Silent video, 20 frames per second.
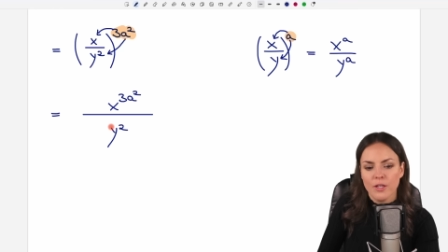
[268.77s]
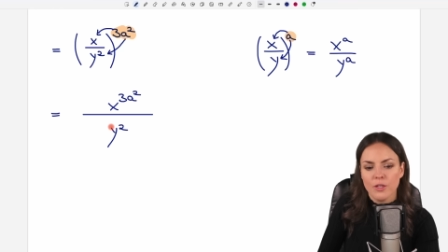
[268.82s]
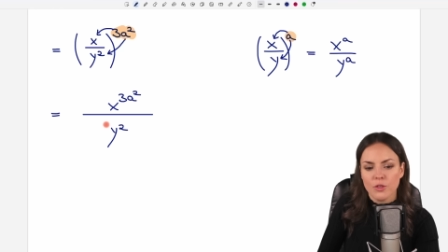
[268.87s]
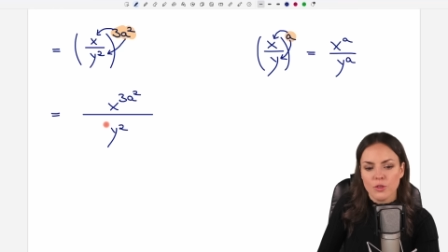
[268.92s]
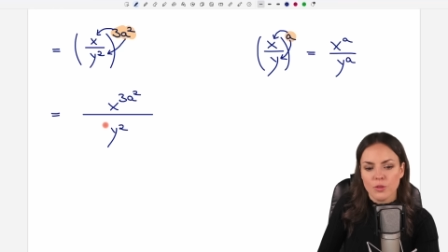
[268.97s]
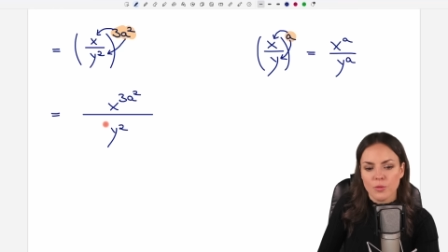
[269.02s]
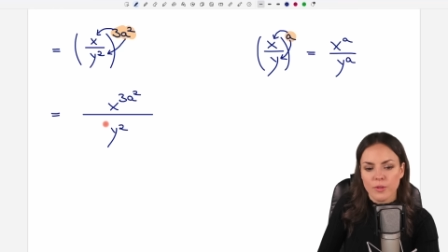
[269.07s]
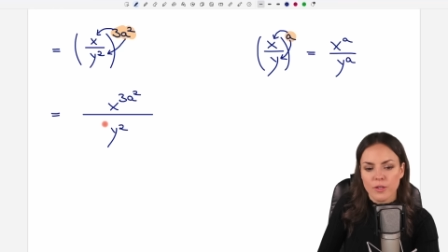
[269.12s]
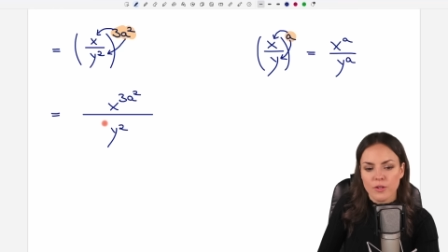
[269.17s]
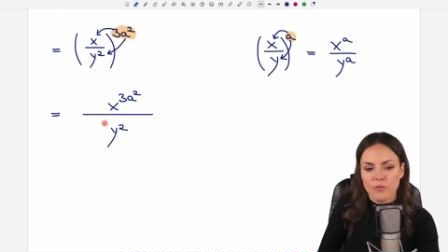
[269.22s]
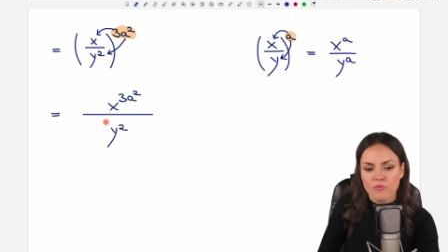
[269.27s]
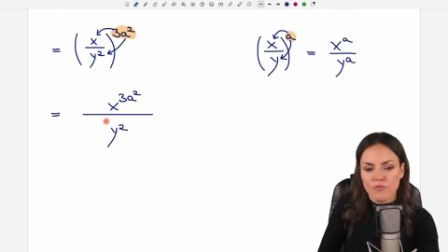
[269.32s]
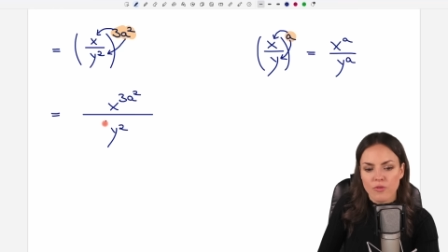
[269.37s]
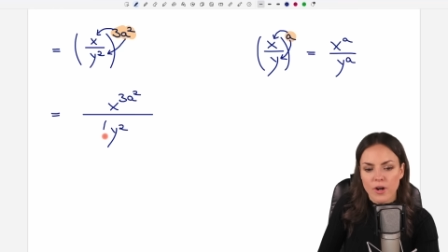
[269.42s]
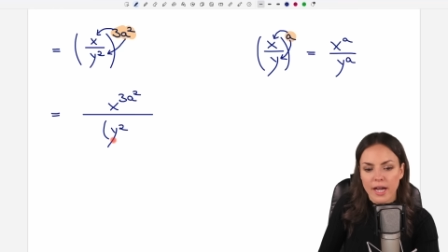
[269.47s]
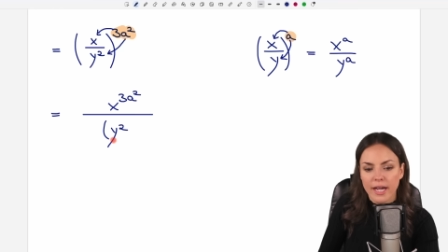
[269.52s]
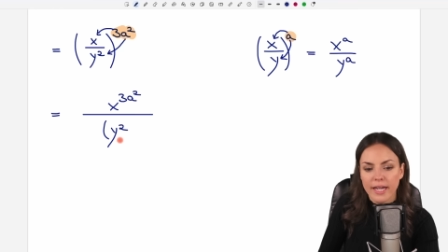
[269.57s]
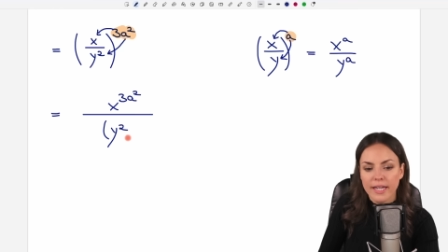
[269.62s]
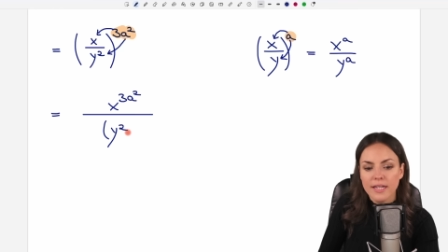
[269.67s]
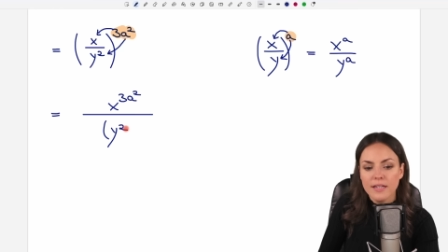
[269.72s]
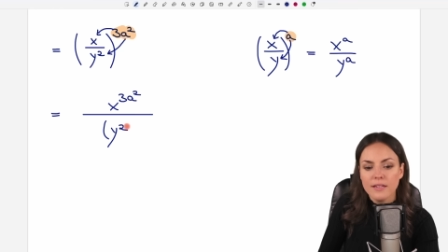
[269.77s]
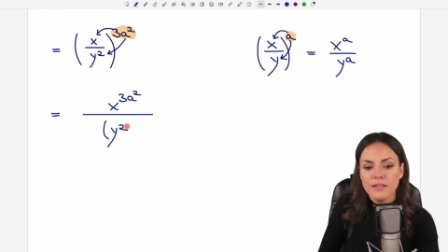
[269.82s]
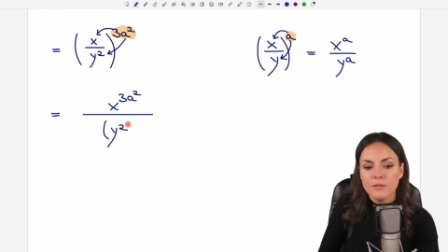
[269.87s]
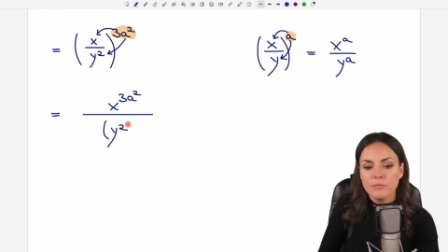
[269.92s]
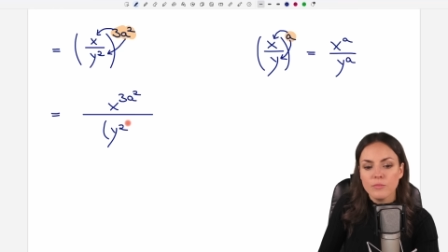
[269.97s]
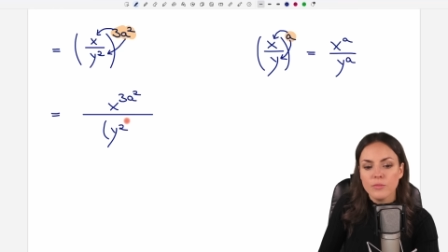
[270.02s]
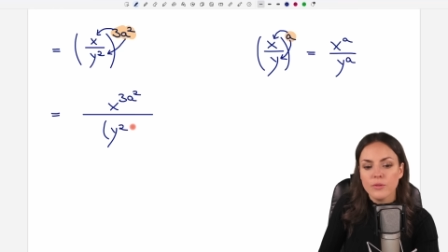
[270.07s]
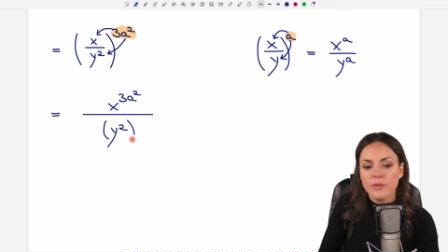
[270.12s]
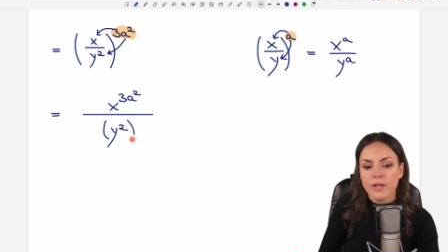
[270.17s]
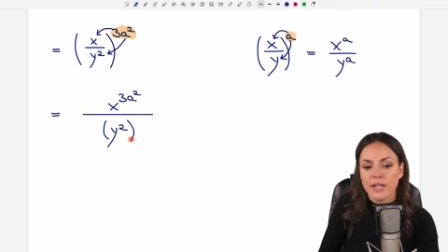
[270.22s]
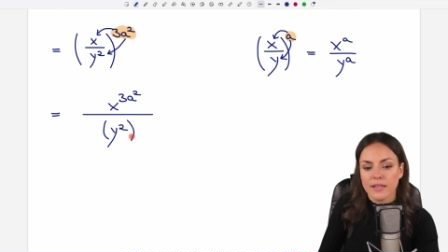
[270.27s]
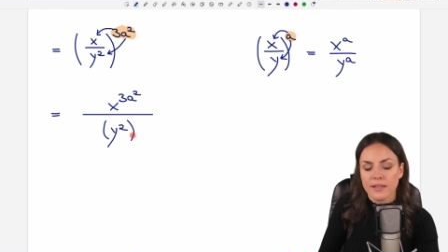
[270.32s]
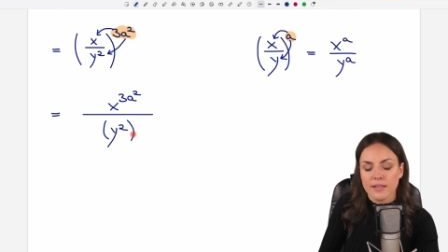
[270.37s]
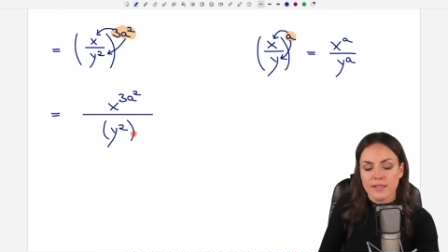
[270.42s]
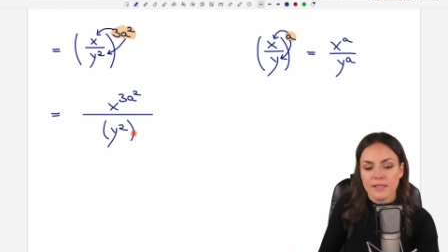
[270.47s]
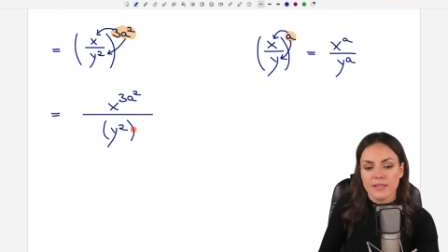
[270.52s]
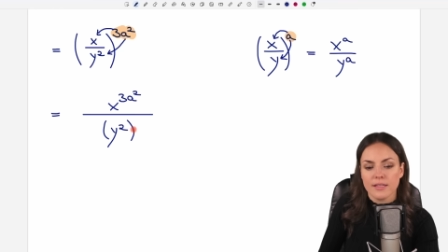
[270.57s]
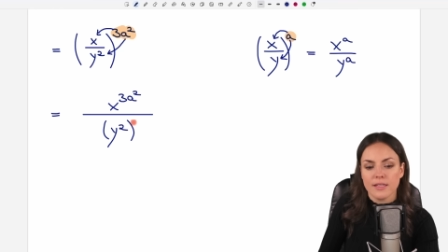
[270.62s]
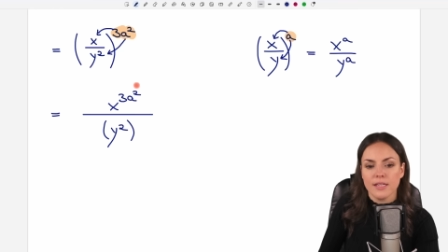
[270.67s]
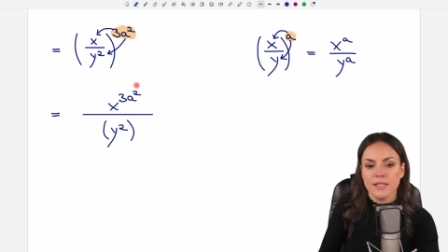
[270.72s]
So we write it in
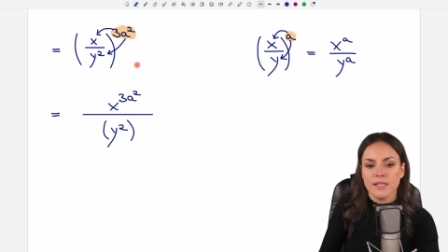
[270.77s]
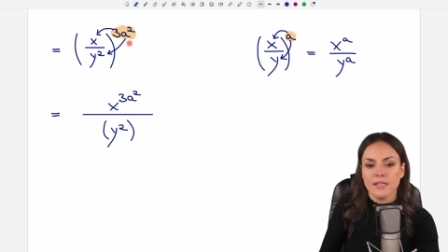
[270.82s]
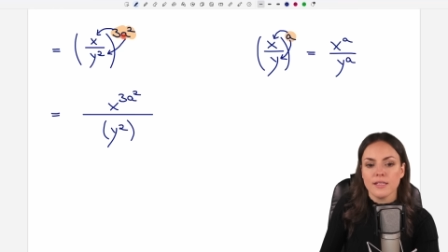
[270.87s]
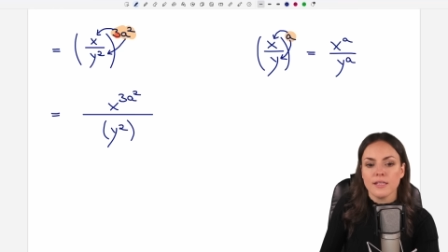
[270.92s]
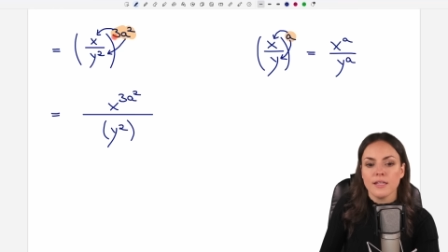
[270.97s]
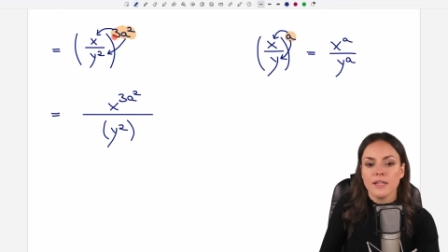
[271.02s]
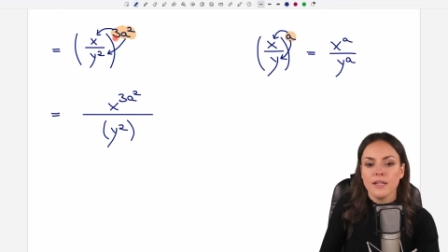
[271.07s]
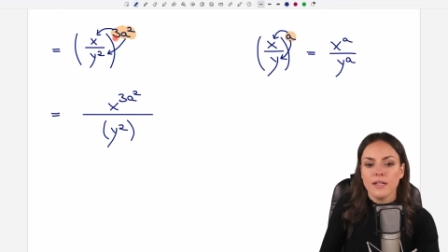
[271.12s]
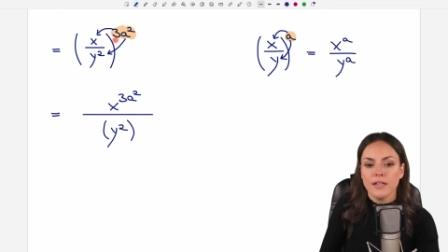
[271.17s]
parentheses